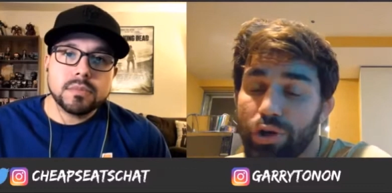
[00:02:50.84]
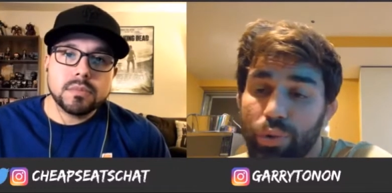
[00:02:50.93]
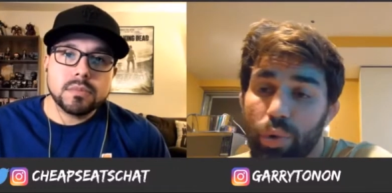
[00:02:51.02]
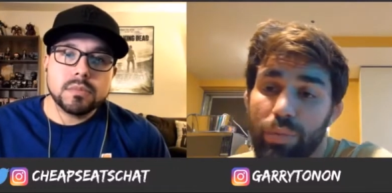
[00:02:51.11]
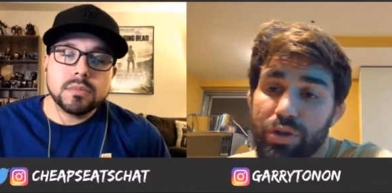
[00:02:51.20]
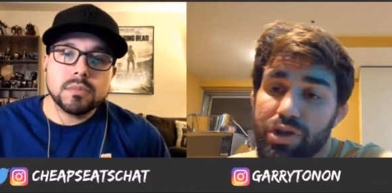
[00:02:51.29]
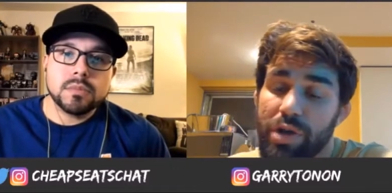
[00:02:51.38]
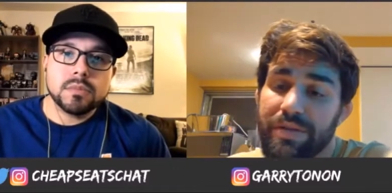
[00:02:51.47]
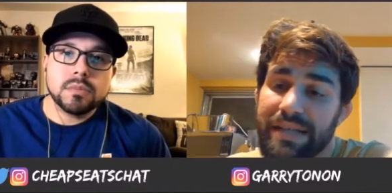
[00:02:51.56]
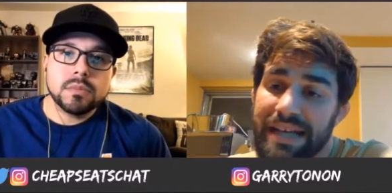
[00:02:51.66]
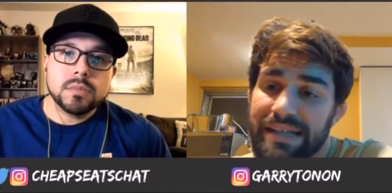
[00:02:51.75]
Speaker 1: normal
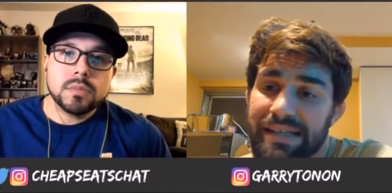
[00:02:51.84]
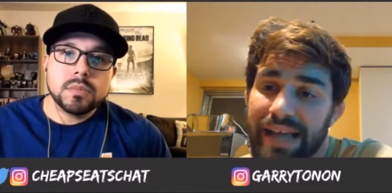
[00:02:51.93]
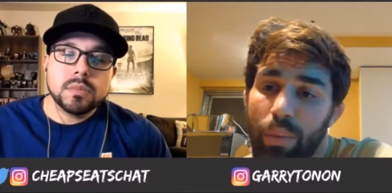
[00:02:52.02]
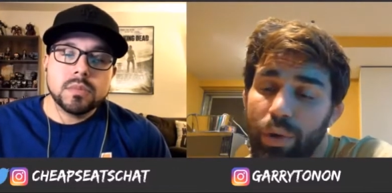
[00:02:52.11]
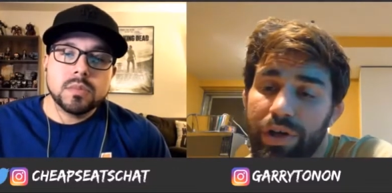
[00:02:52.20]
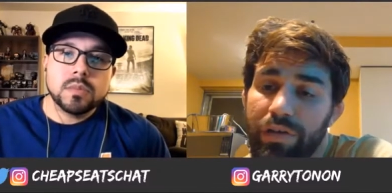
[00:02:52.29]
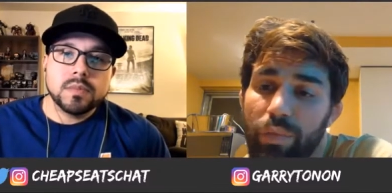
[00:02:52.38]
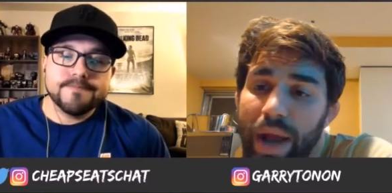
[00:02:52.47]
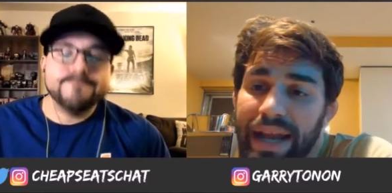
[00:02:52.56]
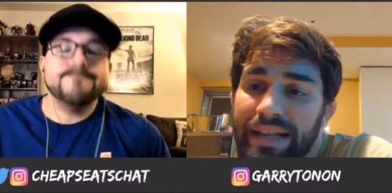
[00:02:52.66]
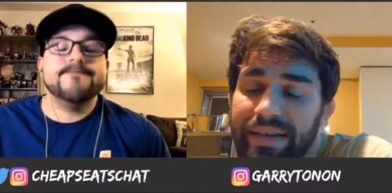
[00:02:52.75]
circumstances, I wouldn't have
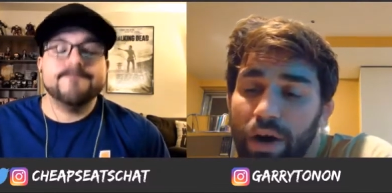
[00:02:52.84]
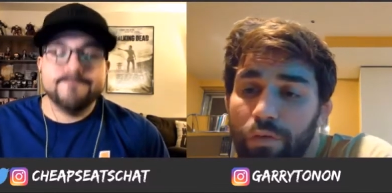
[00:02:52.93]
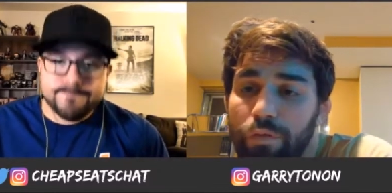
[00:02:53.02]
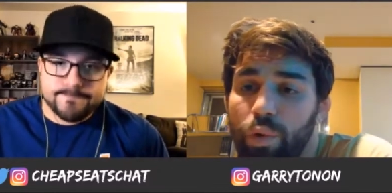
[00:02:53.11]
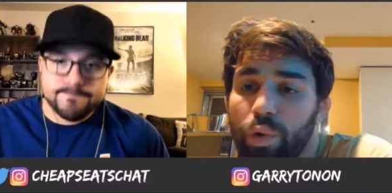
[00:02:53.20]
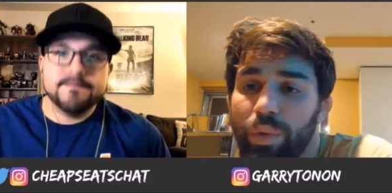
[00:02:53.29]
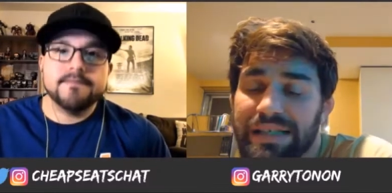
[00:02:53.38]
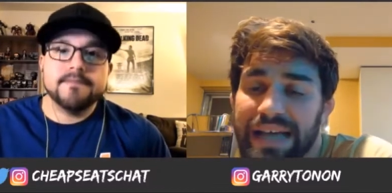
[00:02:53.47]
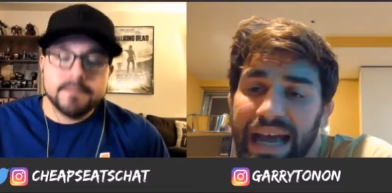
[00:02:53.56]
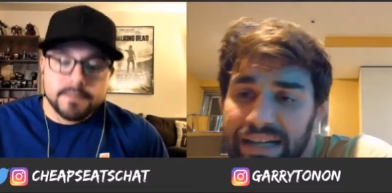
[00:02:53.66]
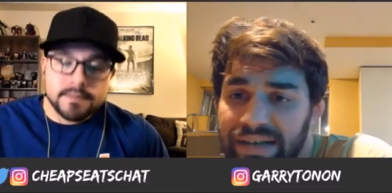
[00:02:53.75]
waited till 4 weeks
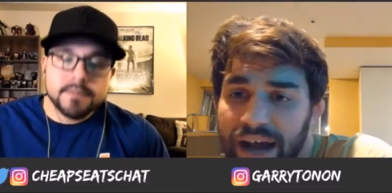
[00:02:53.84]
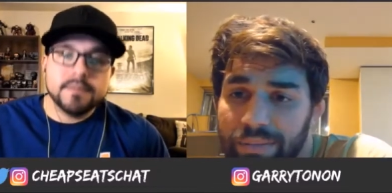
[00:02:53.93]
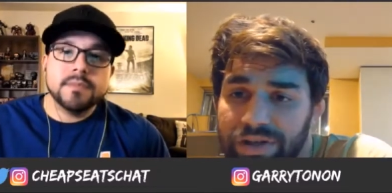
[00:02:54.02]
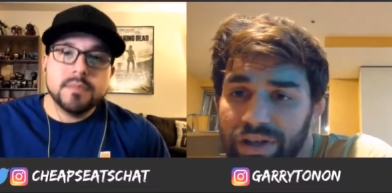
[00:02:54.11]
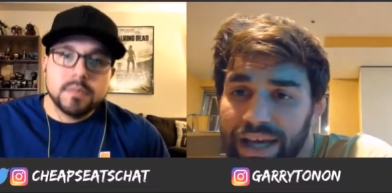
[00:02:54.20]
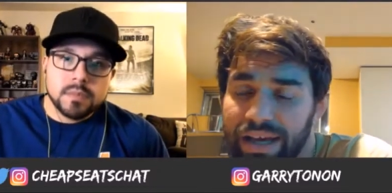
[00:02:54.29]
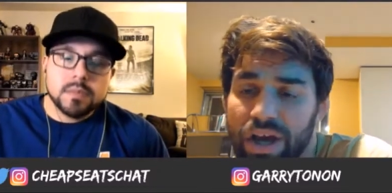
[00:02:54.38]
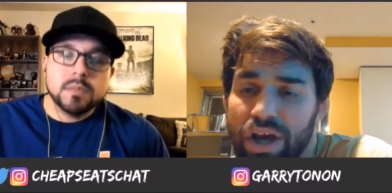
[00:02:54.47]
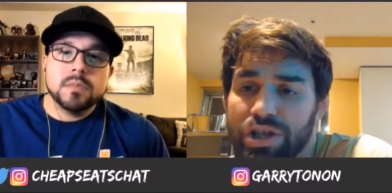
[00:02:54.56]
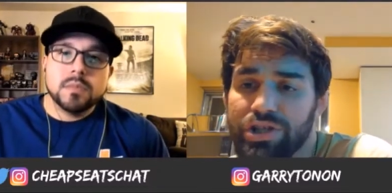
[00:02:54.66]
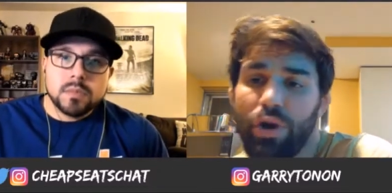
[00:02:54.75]
ahead of time to like
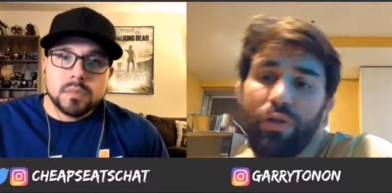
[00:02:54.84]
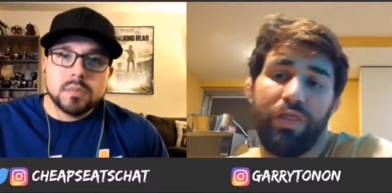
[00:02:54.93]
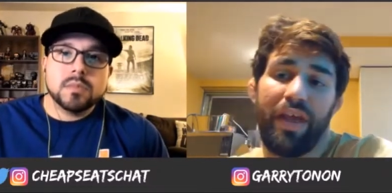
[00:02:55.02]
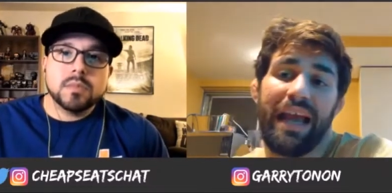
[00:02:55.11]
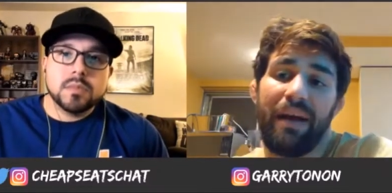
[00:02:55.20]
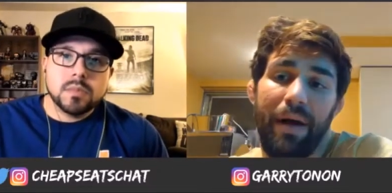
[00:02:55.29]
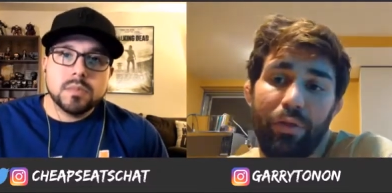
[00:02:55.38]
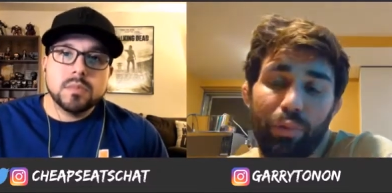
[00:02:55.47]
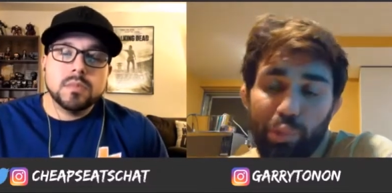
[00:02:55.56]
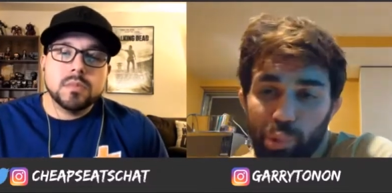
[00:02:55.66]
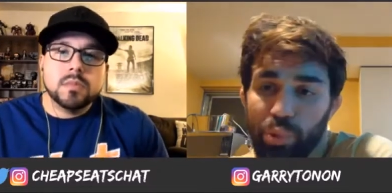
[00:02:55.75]
start thinking about
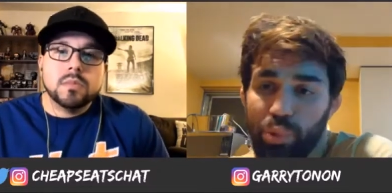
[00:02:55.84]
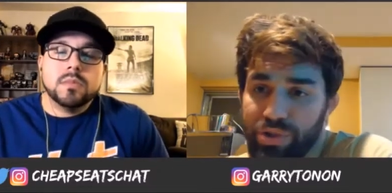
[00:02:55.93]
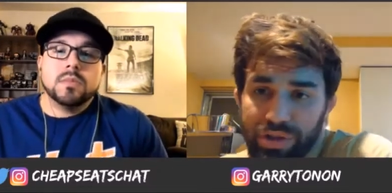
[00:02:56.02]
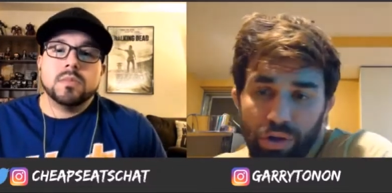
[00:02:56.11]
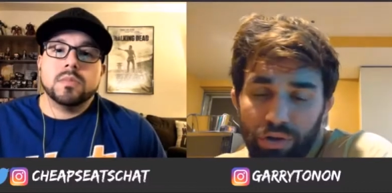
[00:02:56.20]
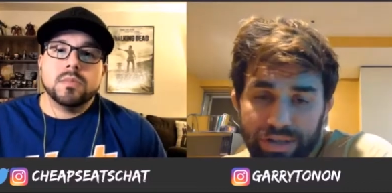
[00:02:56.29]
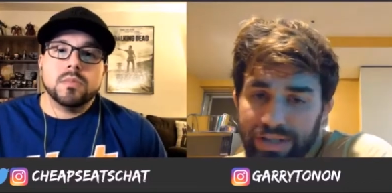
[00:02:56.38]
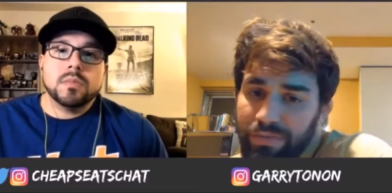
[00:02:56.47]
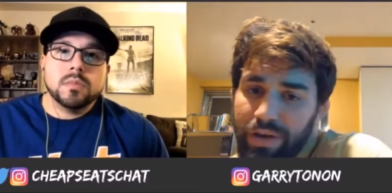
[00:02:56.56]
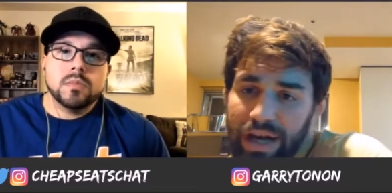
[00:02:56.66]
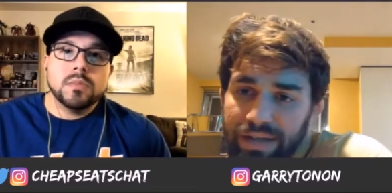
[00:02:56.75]
the rules and all this
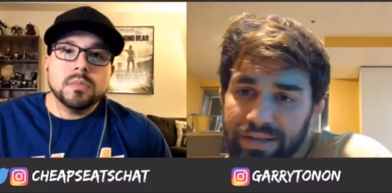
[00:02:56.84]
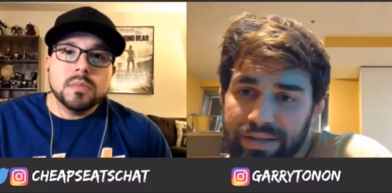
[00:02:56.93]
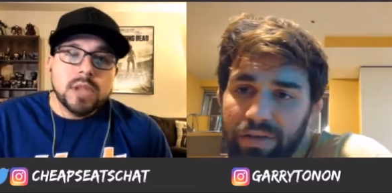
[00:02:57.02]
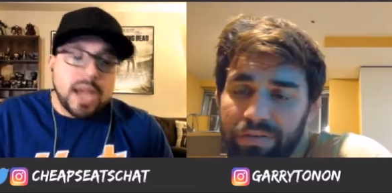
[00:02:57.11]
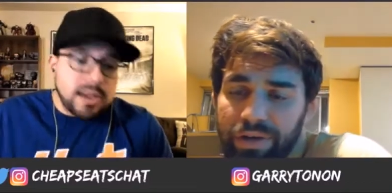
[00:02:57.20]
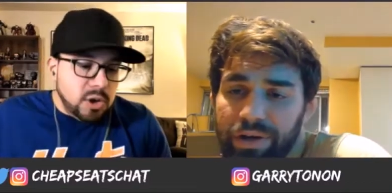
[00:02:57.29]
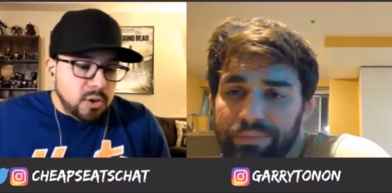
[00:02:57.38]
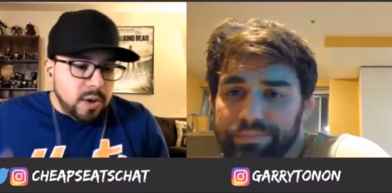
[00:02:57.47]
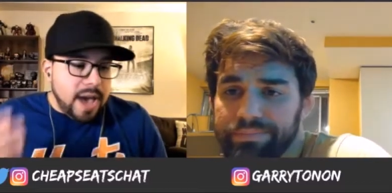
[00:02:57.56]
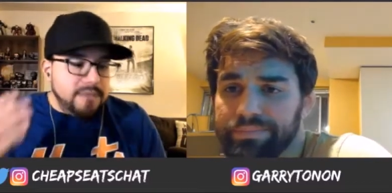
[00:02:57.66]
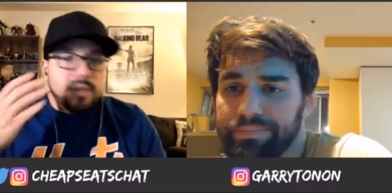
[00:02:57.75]
different kind of
Speaker 2: stuff. Now, you
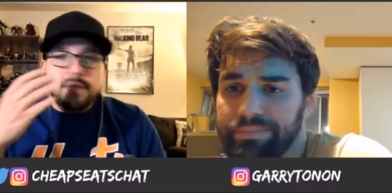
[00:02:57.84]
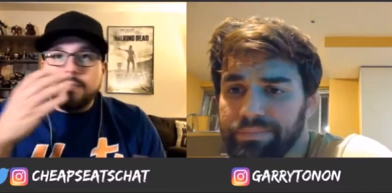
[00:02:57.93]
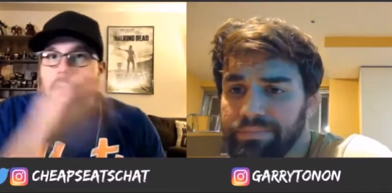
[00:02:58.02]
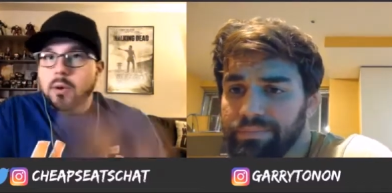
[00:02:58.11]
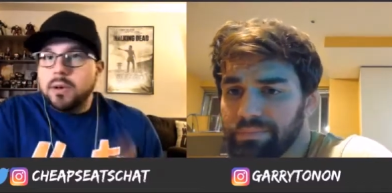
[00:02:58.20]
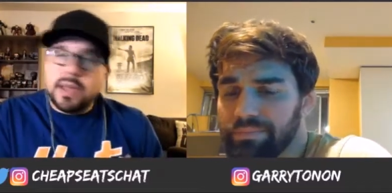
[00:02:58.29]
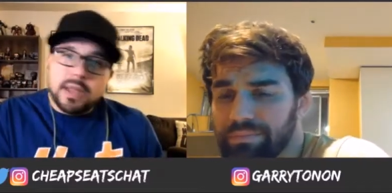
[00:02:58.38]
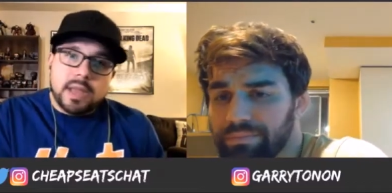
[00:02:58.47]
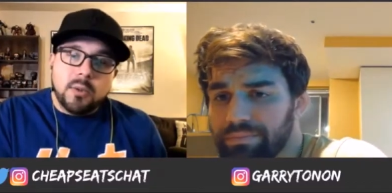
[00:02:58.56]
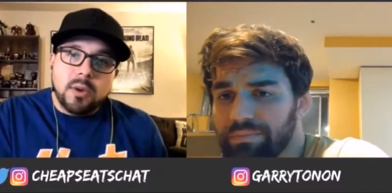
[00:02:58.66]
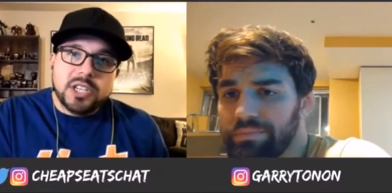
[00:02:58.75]
haven't fought in
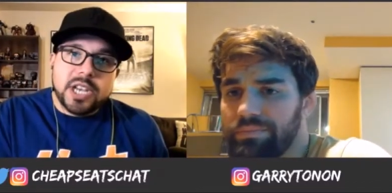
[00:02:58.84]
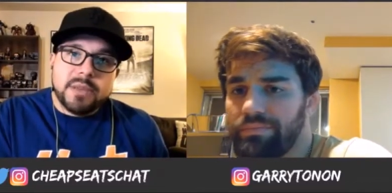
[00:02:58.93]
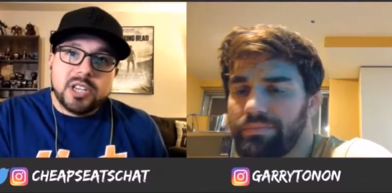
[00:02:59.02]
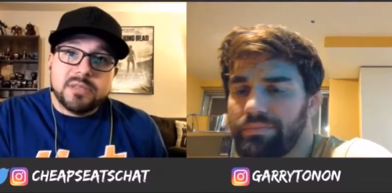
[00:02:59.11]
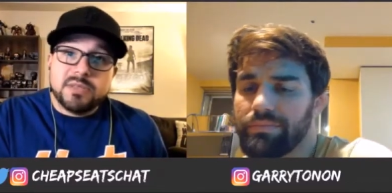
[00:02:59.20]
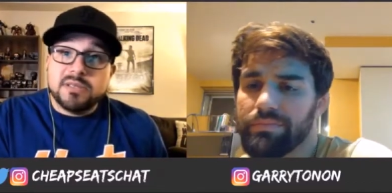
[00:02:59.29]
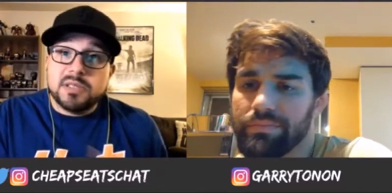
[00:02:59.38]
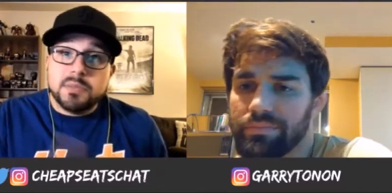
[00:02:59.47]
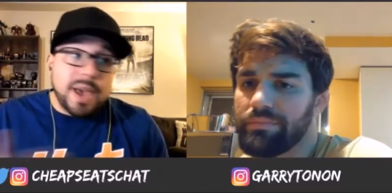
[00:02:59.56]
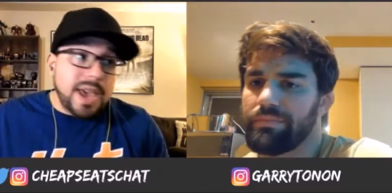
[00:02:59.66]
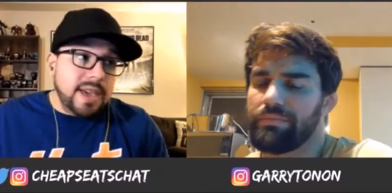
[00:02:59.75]
ONE Championship since
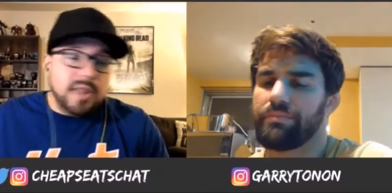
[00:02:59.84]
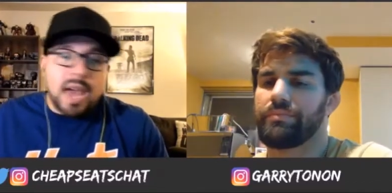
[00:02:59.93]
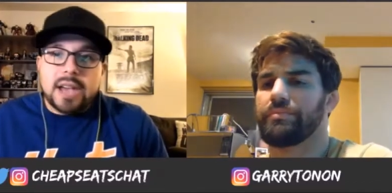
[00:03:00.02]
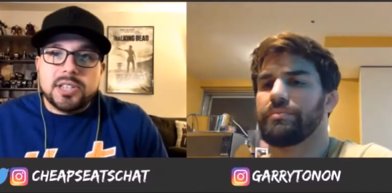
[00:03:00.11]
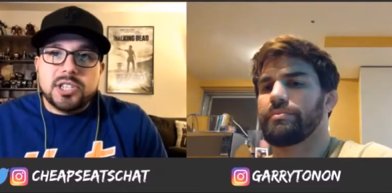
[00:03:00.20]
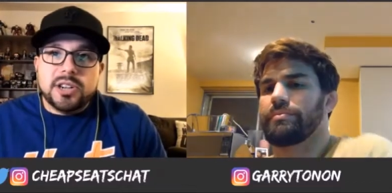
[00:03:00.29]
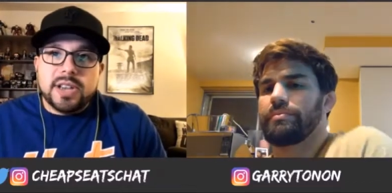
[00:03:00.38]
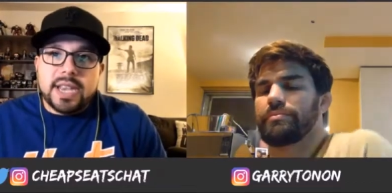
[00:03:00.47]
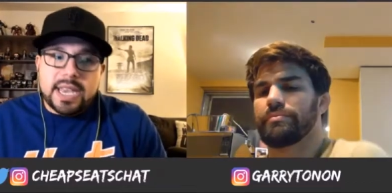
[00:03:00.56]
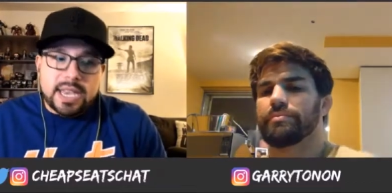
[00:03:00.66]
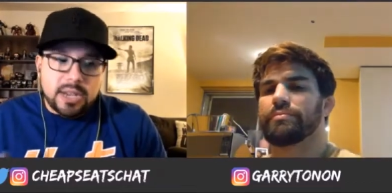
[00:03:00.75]
May of last year.
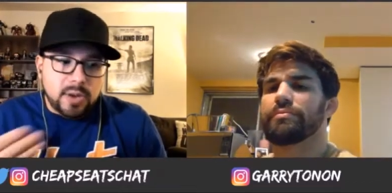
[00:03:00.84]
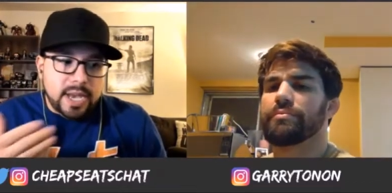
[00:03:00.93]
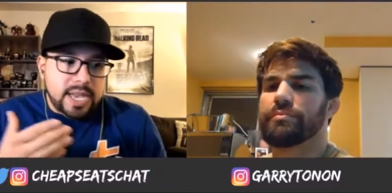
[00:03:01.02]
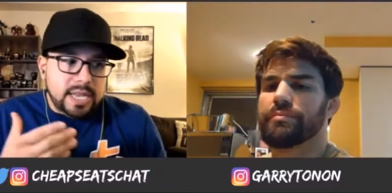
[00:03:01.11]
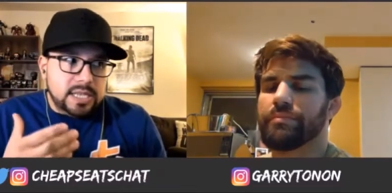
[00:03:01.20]
You know, is